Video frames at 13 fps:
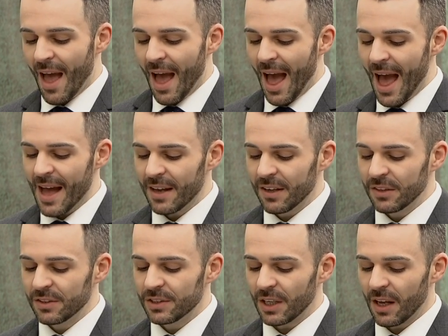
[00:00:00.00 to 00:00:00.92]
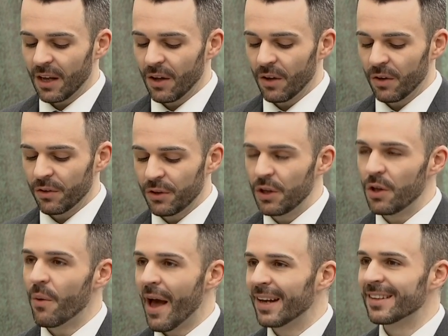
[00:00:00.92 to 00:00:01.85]
And the
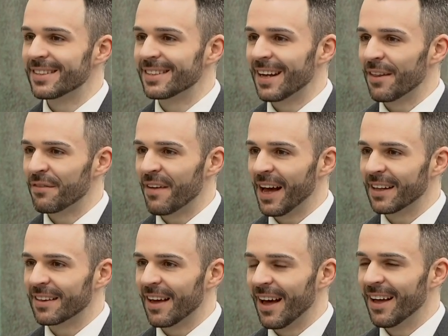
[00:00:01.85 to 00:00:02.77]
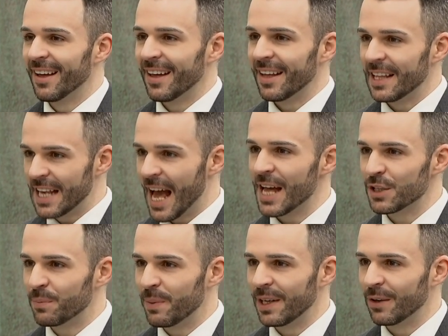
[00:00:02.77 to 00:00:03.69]
yuan is another factor. It
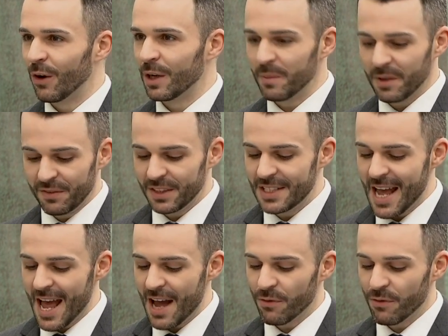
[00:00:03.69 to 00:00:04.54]
has been on a bit of a tear